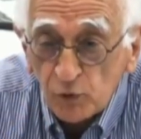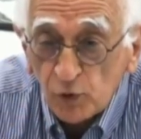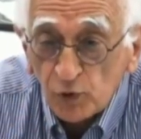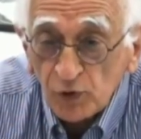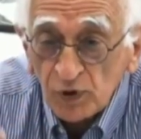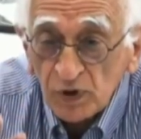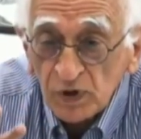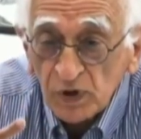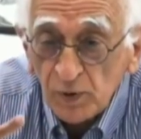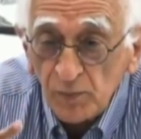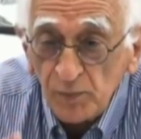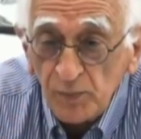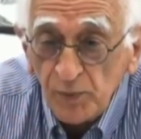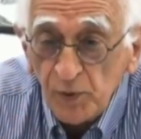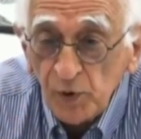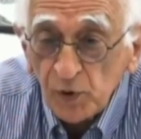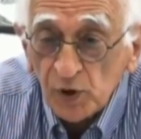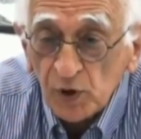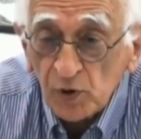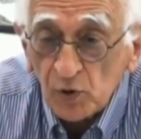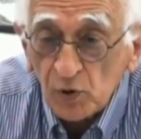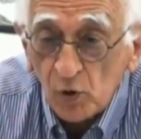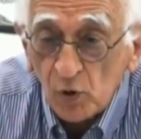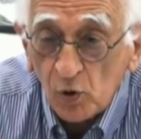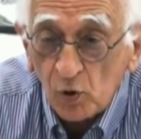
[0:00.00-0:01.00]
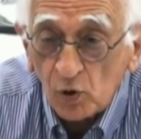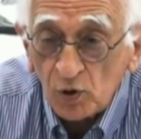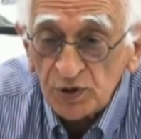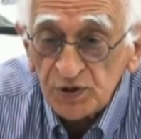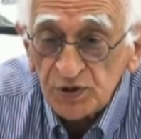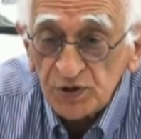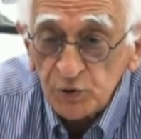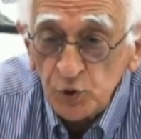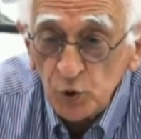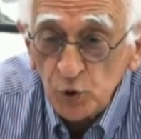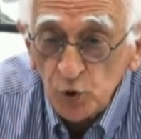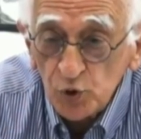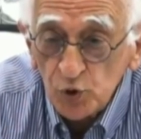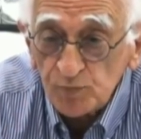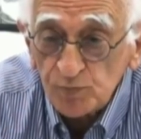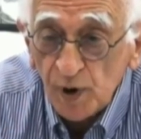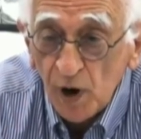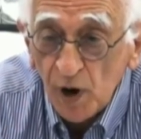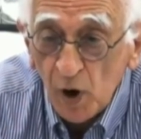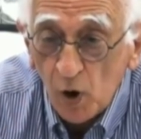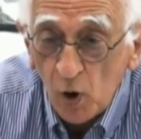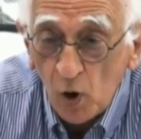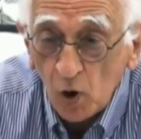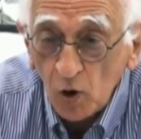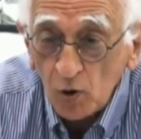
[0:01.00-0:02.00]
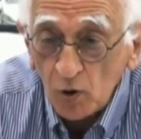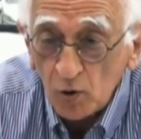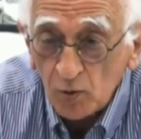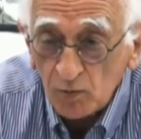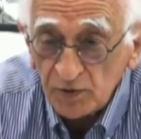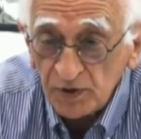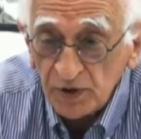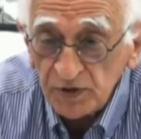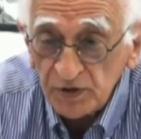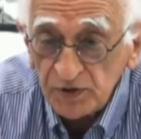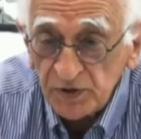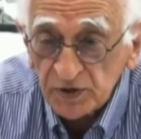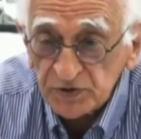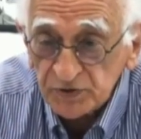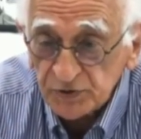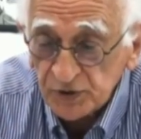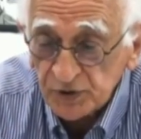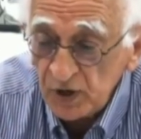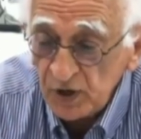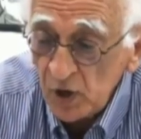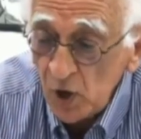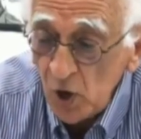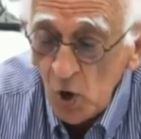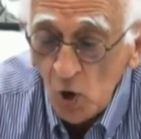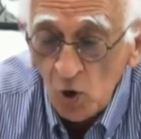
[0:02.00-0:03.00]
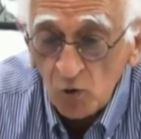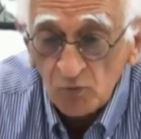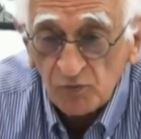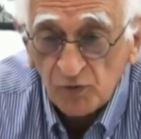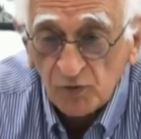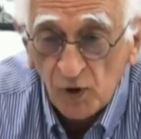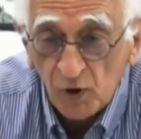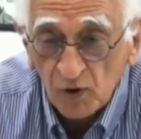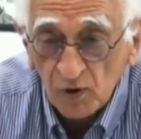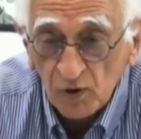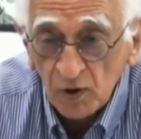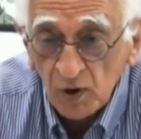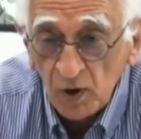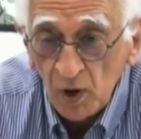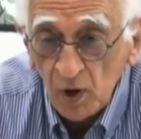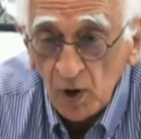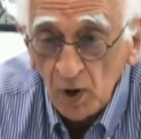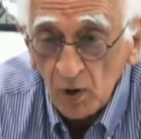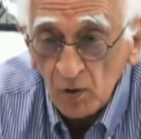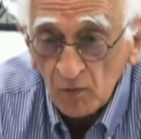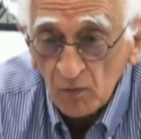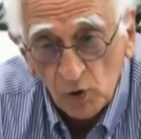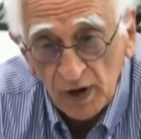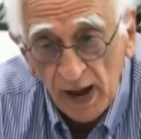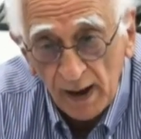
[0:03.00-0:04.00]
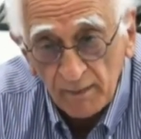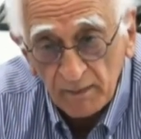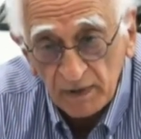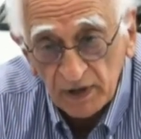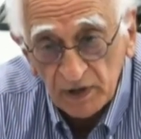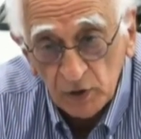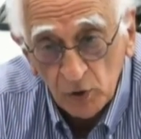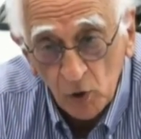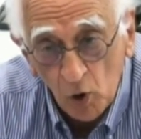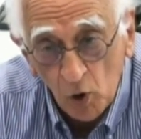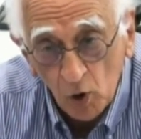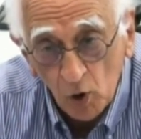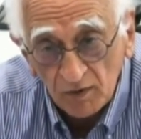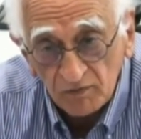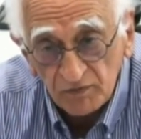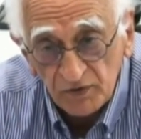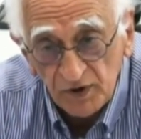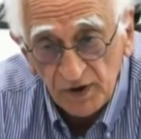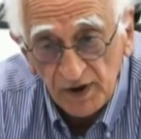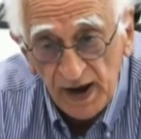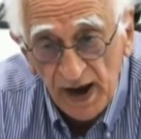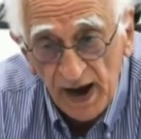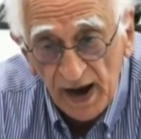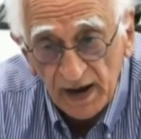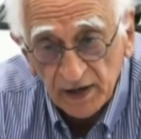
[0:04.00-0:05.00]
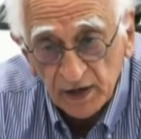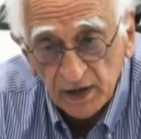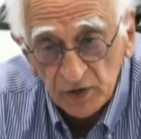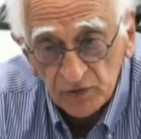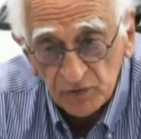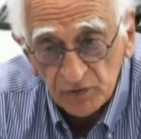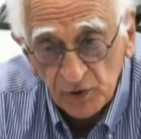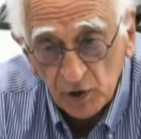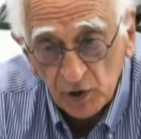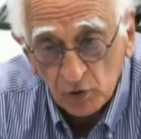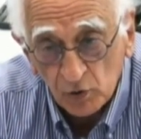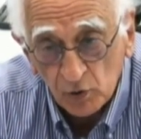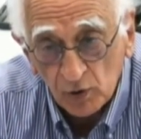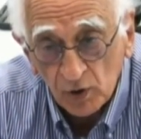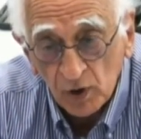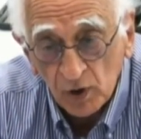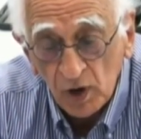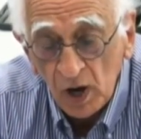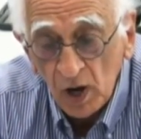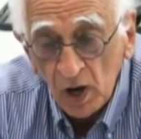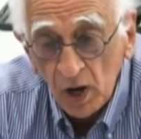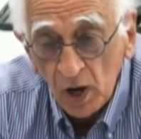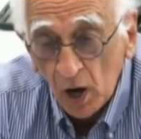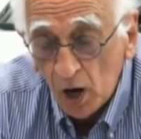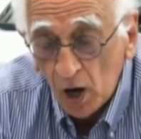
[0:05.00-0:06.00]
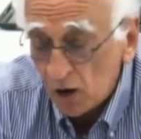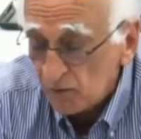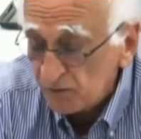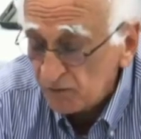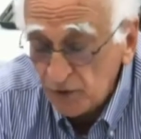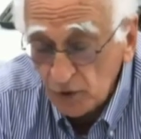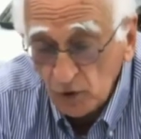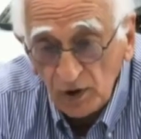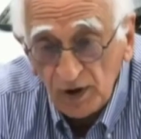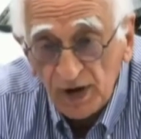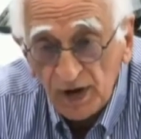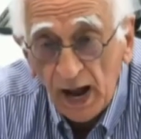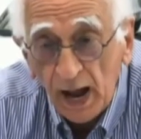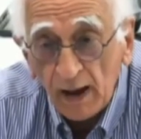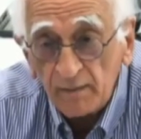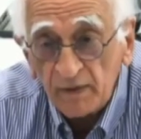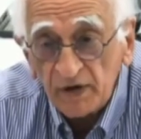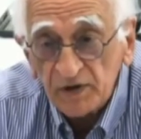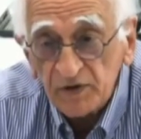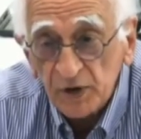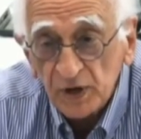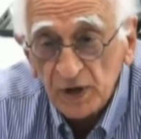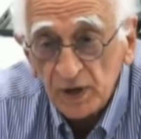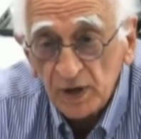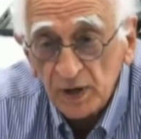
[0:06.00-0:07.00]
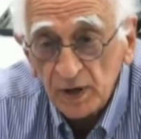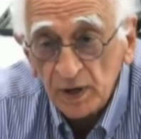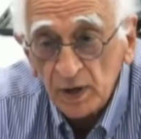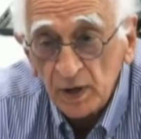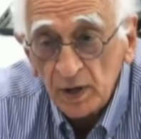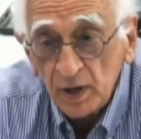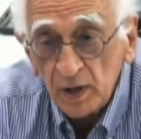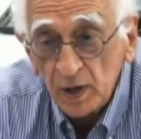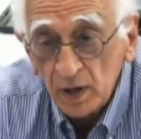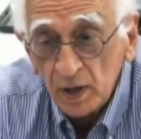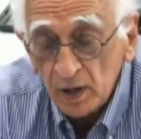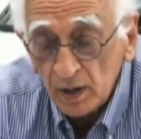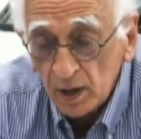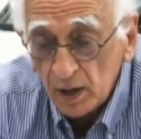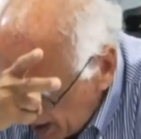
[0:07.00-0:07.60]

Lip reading: 4 computer codes used by all over the industry for severe core damage in all of the reactors, severe core fuel damage in